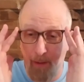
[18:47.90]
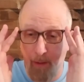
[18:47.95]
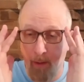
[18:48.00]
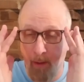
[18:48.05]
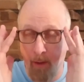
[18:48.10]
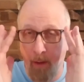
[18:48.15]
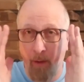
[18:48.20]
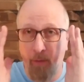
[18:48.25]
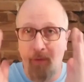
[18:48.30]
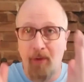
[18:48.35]

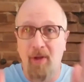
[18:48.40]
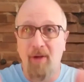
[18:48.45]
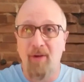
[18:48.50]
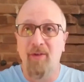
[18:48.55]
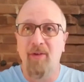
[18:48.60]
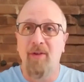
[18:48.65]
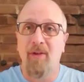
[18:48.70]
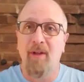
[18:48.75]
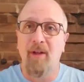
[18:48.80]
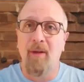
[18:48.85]
So here's the
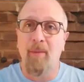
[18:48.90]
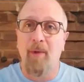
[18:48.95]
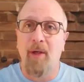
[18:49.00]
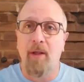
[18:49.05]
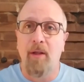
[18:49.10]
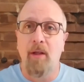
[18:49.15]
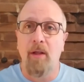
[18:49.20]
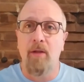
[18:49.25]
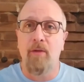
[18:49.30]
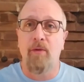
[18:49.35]
thing about
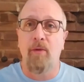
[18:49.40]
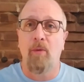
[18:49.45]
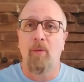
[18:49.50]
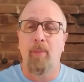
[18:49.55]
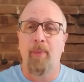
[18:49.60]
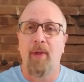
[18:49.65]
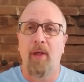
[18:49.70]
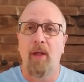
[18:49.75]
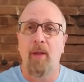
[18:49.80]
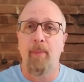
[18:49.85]
Keystone
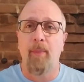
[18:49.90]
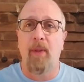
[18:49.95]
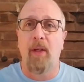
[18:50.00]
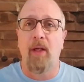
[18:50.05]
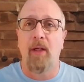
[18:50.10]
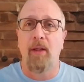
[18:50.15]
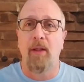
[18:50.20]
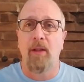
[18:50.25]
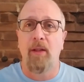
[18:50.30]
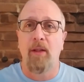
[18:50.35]
Pipeline.
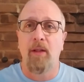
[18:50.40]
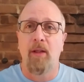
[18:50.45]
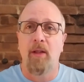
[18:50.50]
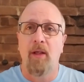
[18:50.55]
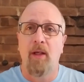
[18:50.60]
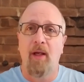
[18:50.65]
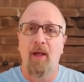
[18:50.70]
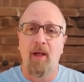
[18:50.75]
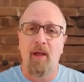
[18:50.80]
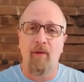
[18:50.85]

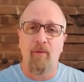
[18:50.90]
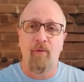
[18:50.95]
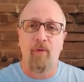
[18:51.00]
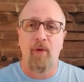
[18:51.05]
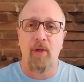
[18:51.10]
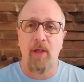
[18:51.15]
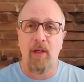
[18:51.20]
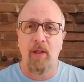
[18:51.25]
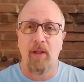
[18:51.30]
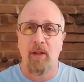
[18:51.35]
There's
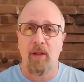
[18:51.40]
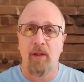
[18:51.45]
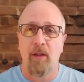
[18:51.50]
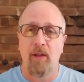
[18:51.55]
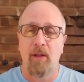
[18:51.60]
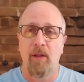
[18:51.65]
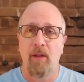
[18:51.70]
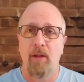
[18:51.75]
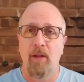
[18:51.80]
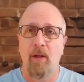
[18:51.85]

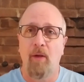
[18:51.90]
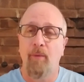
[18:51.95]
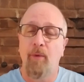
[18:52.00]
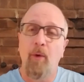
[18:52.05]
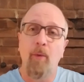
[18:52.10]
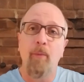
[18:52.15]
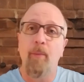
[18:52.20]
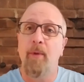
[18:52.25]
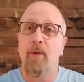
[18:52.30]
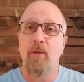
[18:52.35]

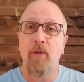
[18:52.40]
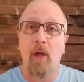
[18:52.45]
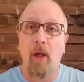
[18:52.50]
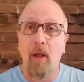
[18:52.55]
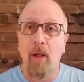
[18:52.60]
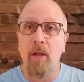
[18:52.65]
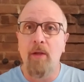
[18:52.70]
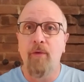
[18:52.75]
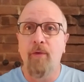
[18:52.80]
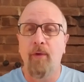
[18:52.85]
been
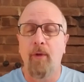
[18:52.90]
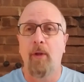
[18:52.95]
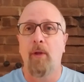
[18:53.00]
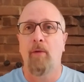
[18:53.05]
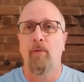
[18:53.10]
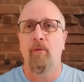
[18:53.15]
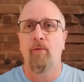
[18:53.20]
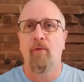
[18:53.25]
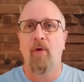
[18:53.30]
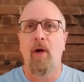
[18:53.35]
tons of
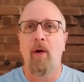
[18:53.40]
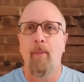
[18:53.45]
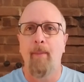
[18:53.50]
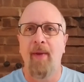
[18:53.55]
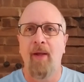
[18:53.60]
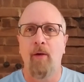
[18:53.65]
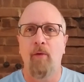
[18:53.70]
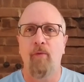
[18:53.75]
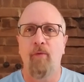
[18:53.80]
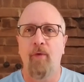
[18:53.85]
environmental
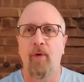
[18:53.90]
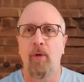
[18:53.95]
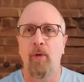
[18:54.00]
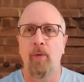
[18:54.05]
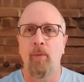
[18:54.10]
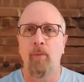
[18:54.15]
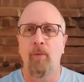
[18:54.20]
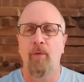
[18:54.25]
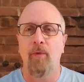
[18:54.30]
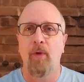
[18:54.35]

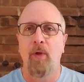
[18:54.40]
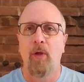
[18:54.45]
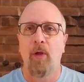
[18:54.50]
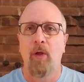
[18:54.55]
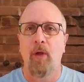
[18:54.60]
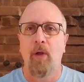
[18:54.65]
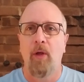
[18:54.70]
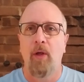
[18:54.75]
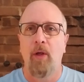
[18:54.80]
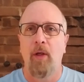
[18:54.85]
firms,
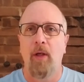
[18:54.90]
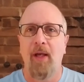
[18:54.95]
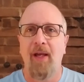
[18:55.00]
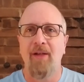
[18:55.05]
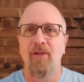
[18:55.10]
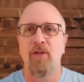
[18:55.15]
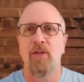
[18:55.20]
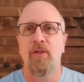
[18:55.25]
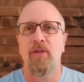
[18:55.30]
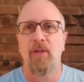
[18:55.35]

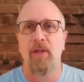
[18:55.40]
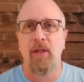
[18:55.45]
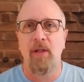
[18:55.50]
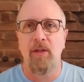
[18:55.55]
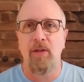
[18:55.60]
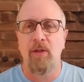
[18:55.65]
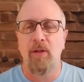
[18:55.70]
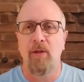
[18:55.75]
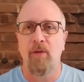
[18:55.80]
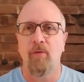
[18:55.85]
agencies,
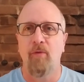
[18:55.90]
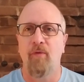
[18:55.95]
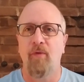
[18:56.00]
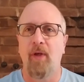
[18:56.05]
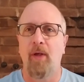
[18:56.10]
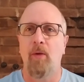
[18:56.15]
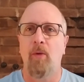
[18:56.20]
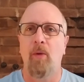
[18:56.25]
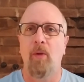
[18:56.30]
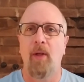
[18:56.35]

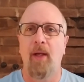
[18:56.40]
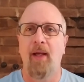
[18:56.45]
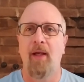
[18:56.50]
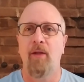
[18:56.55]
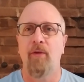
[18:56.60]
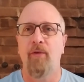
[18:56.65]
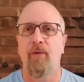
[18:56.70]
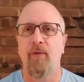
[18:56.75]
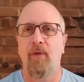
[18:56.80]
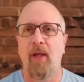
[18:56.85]
federal and
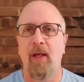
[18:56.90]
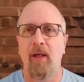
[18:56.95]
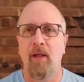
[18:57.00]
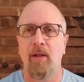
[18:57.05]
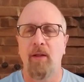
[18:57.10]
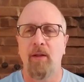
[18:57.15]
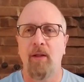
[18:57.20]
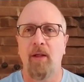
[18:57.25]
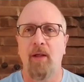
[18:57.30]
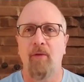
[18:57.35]
state
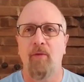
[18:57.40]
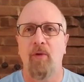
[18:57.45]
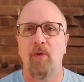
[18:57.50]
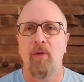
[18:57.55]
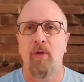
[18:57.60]
level,